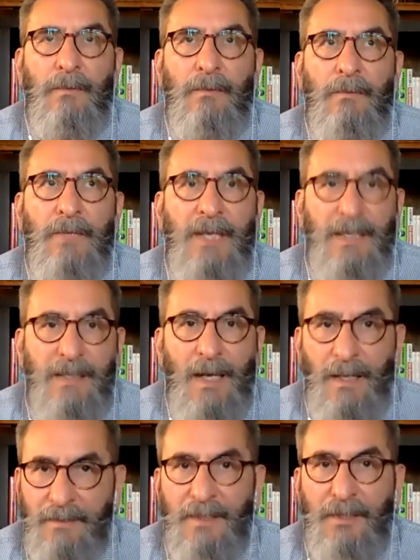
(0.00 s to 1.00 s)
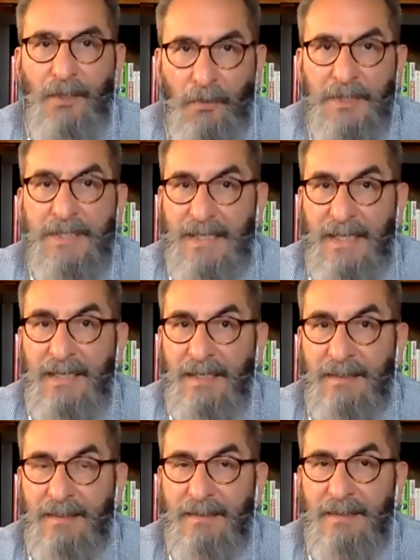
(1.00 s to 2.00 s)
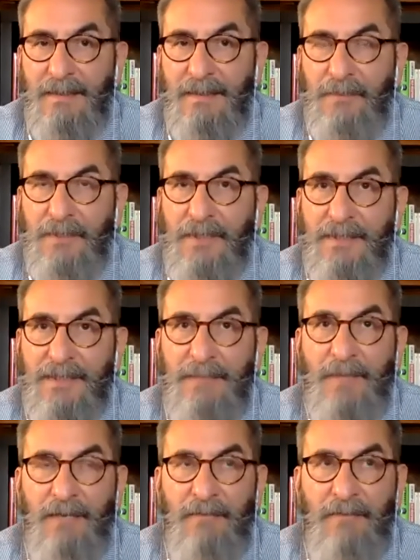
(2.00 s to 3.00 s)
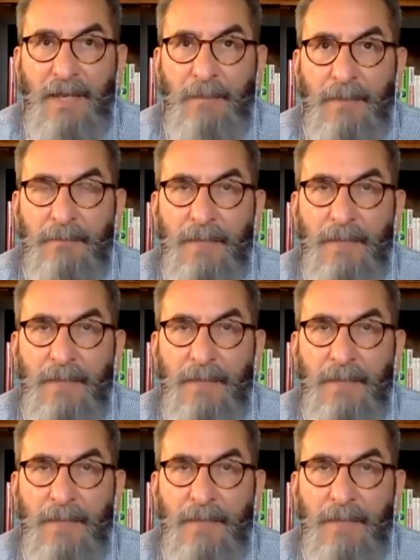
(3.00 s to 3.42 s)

we had gotten the golden ticket because had my family,